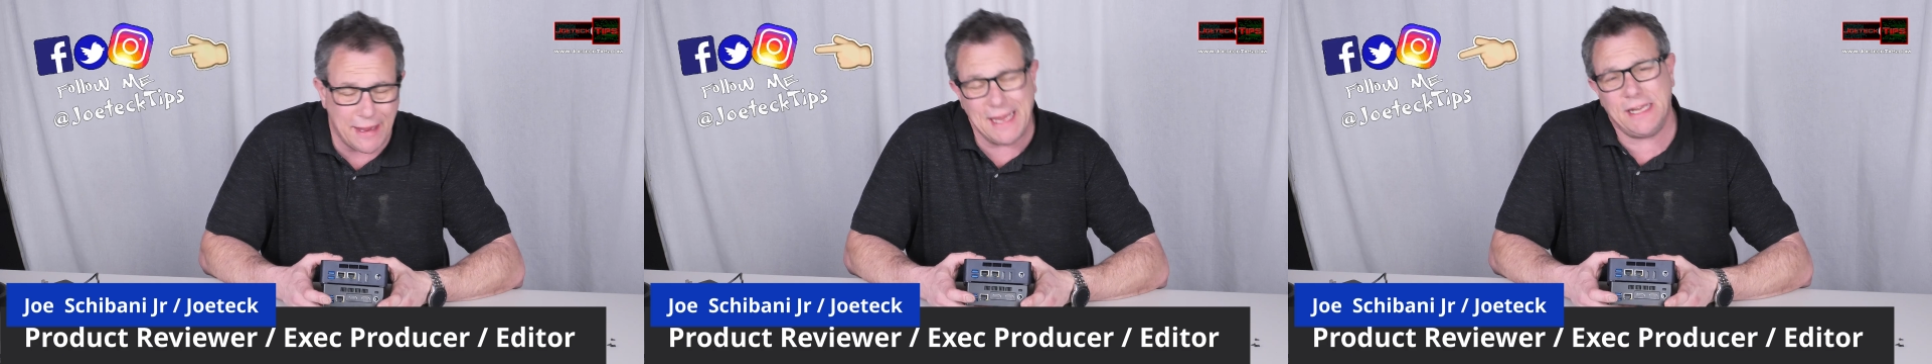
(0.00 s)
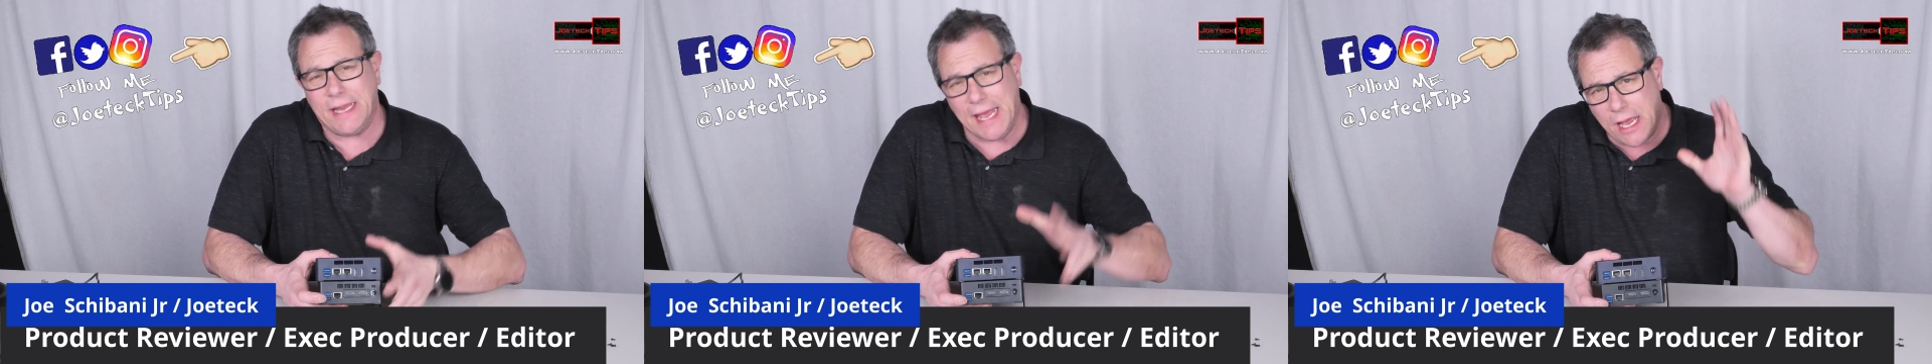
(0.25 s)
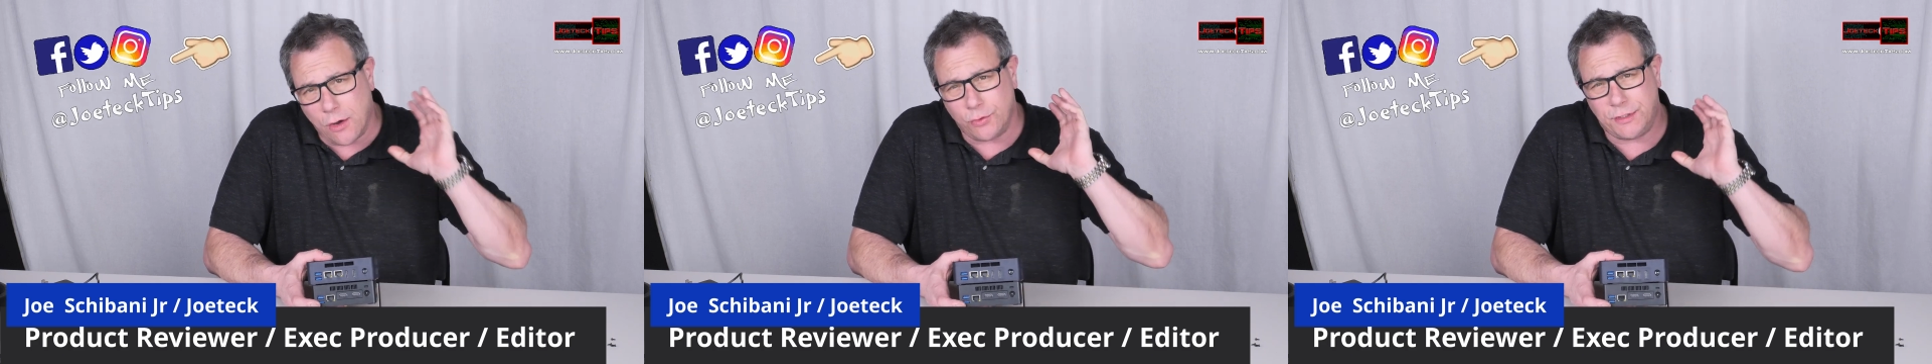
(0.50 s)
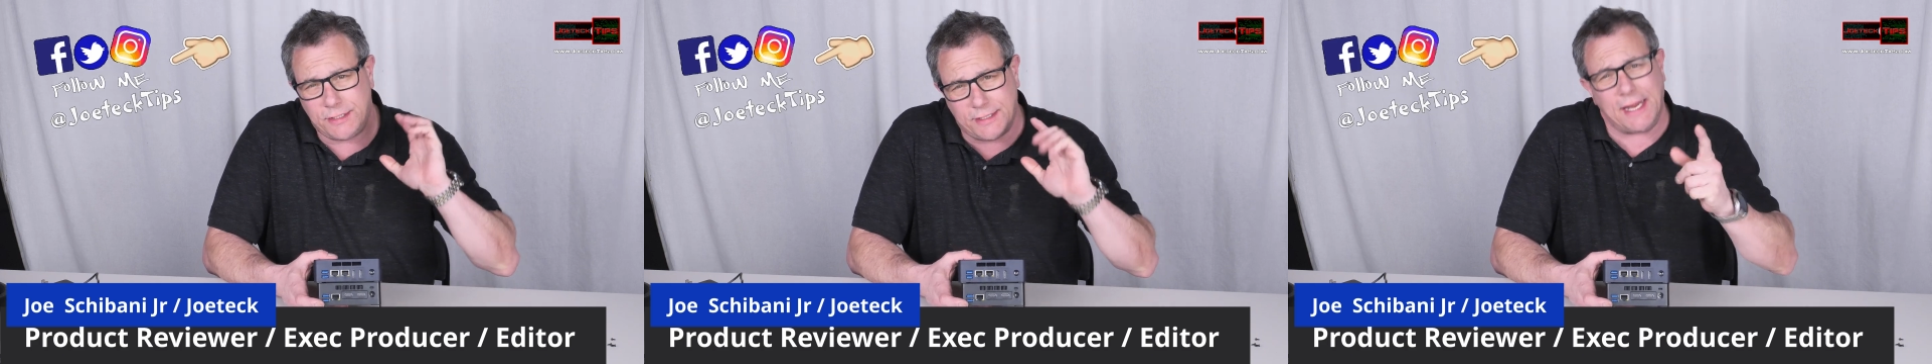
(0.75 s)
and
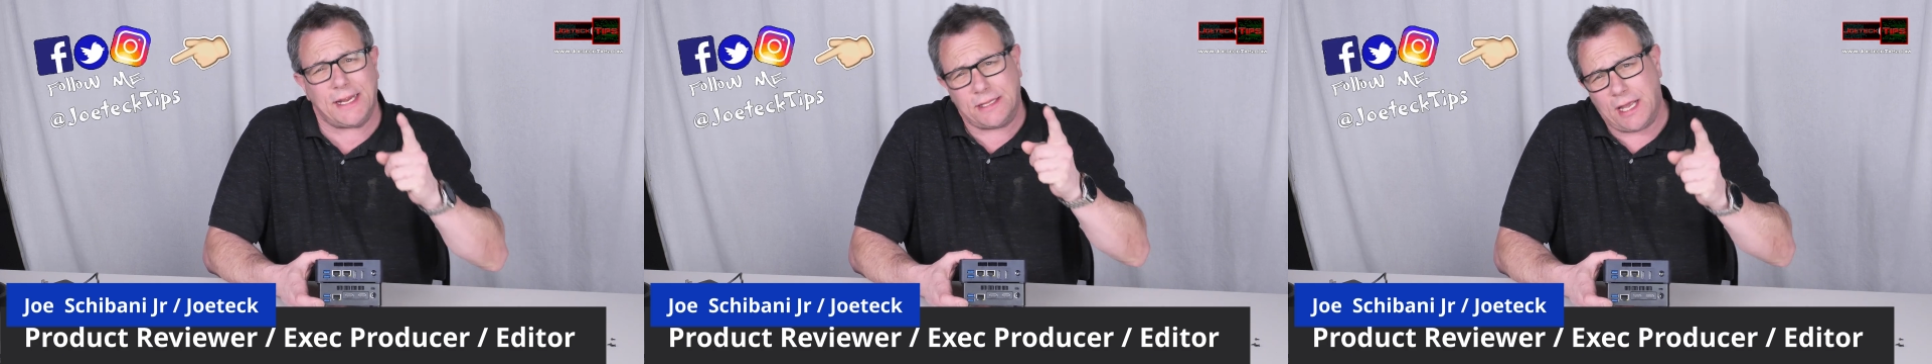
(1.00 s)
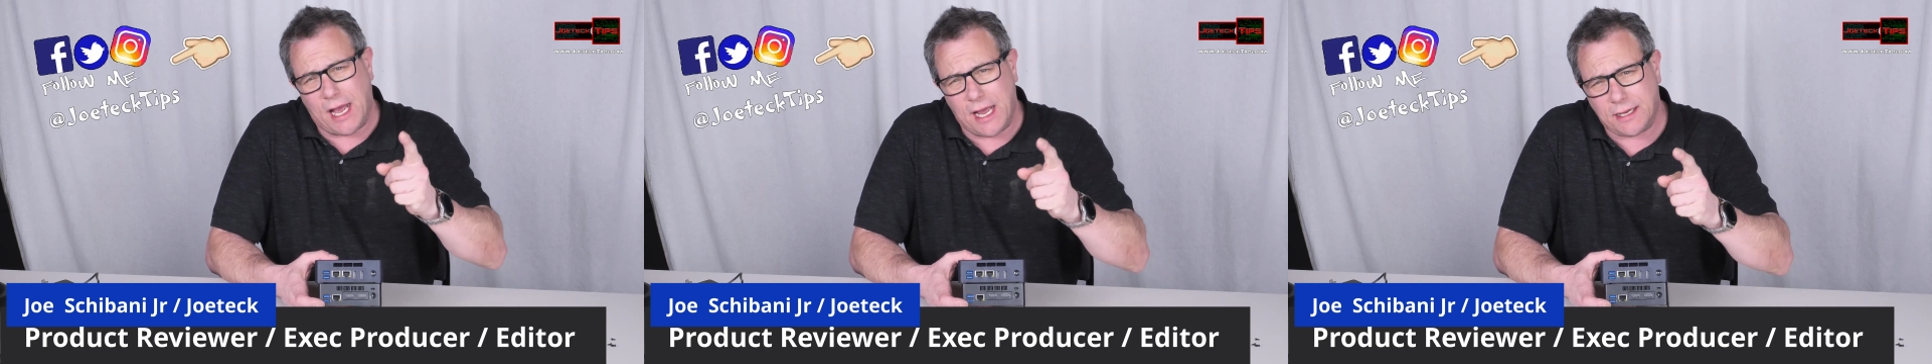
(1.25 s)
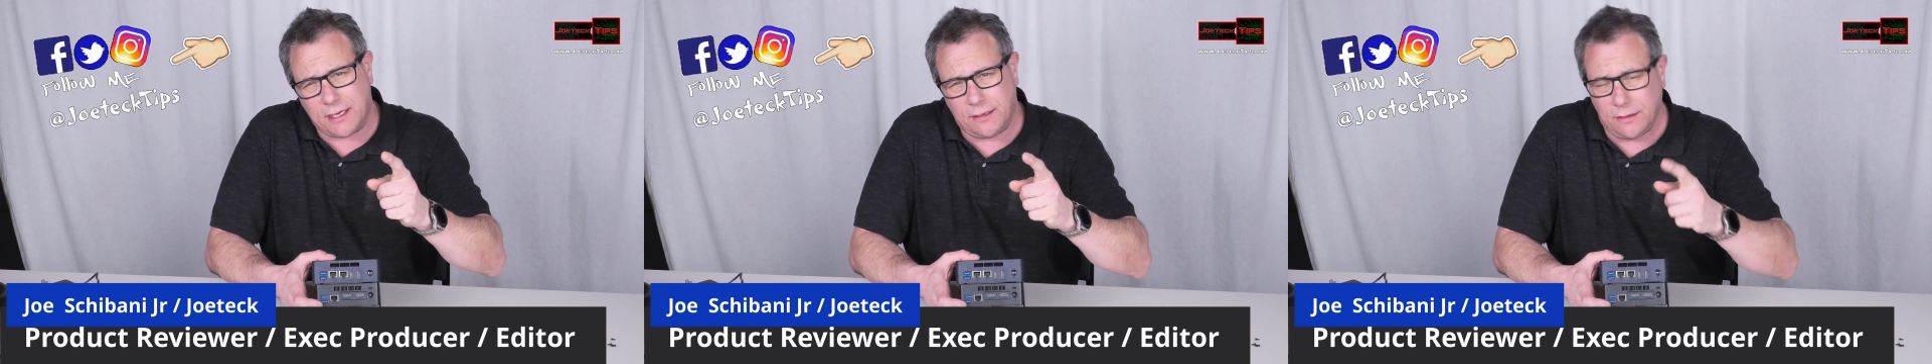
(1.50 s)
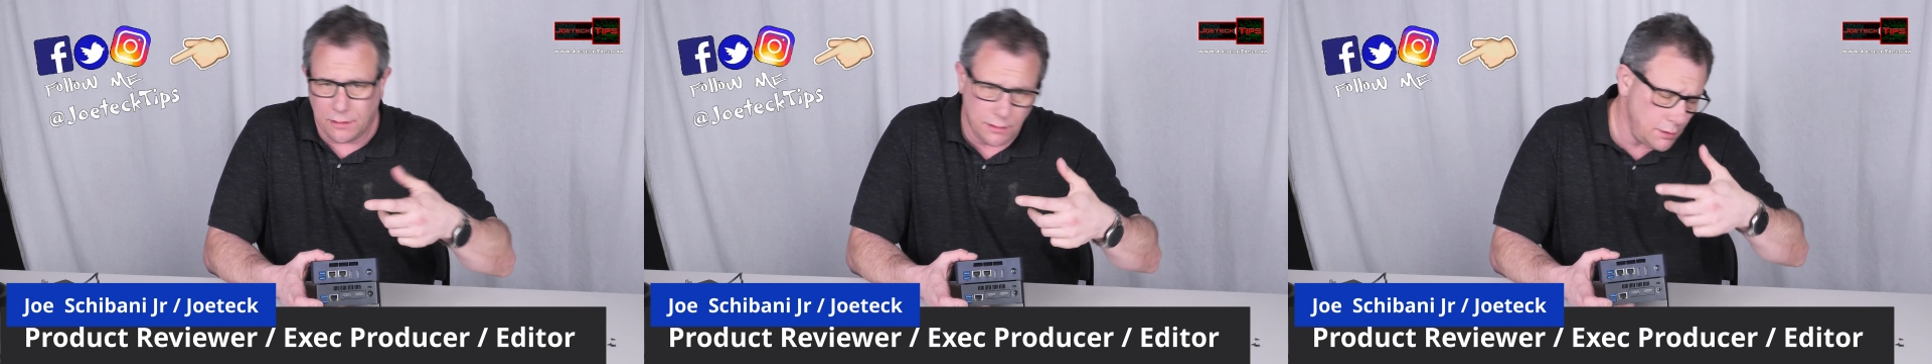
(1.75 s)
now TikTok.
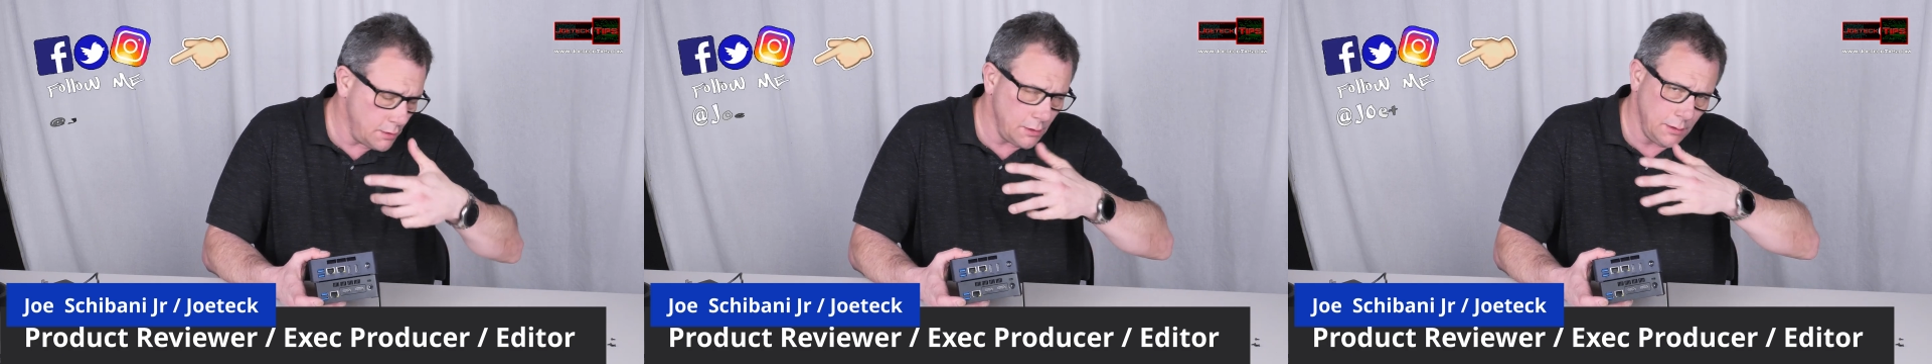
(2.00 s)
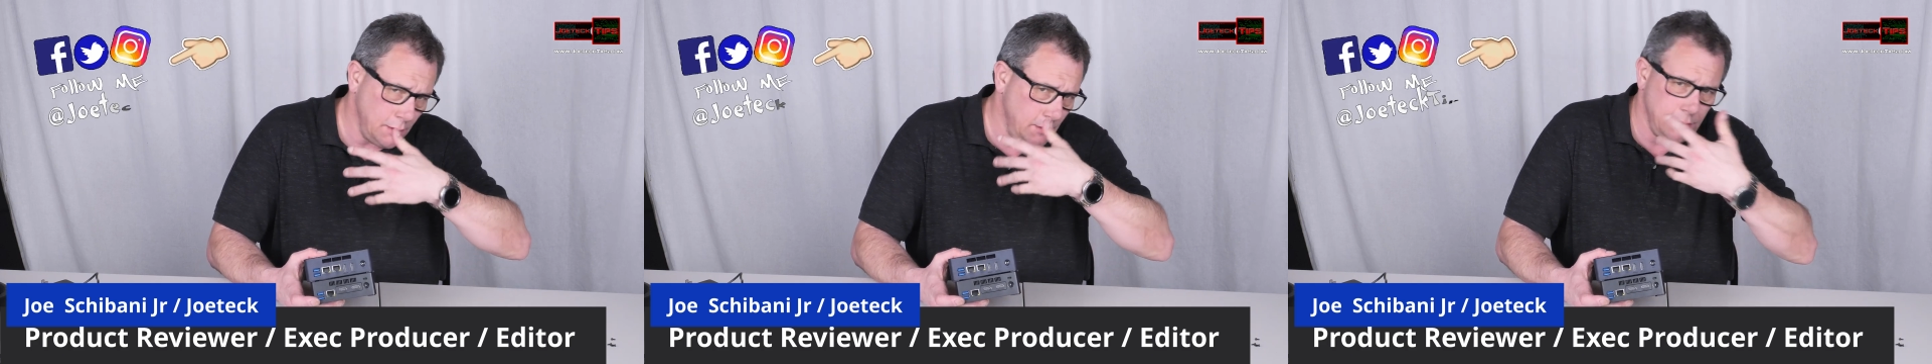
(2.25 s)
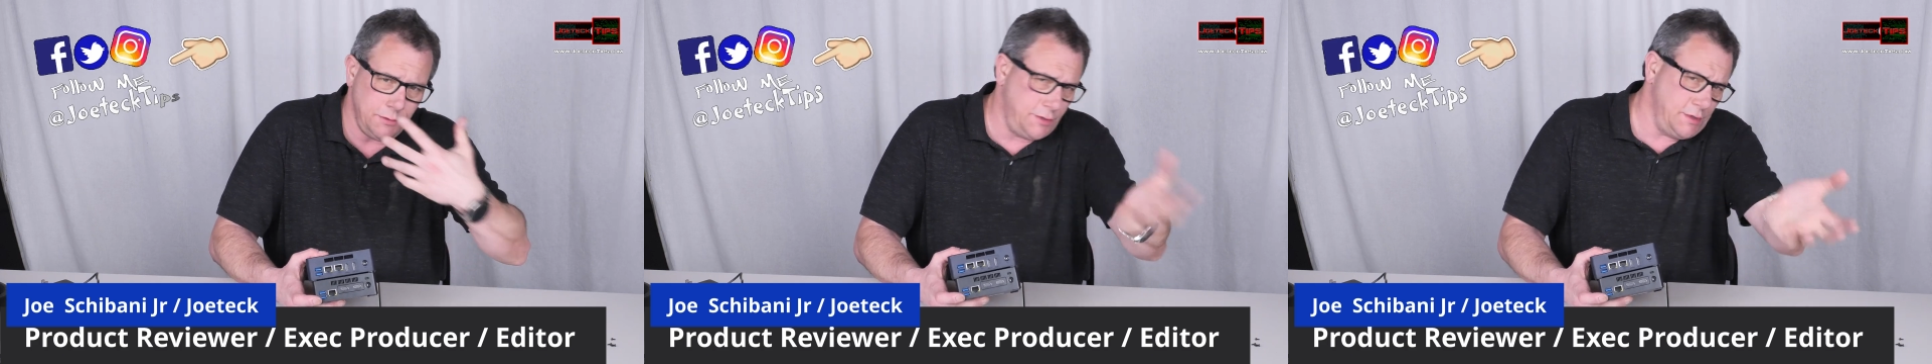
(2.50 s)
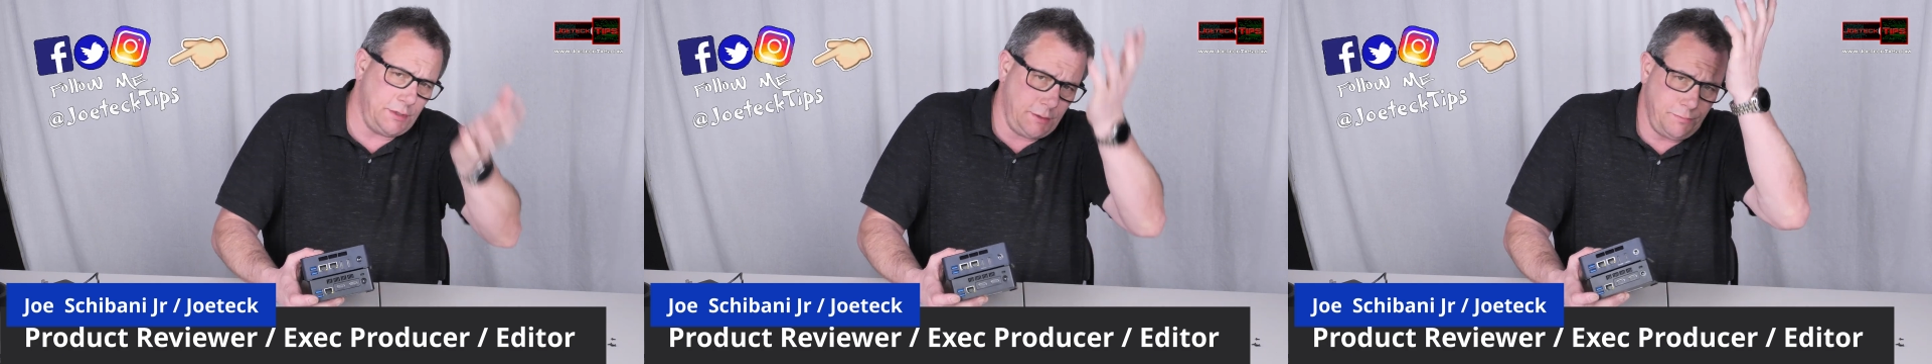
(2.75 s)

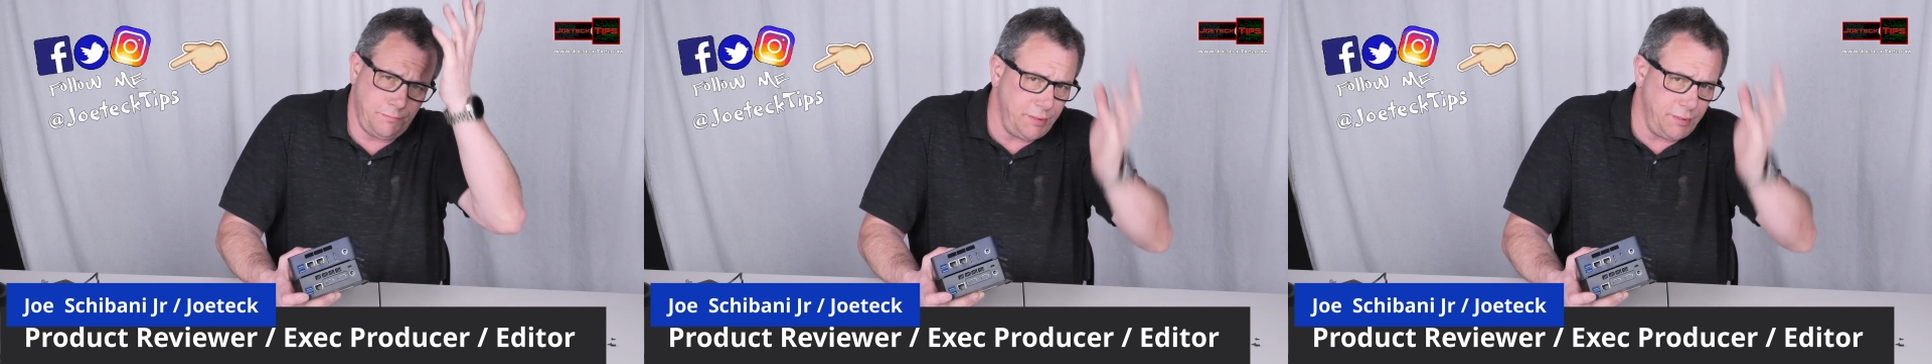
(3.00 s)
Just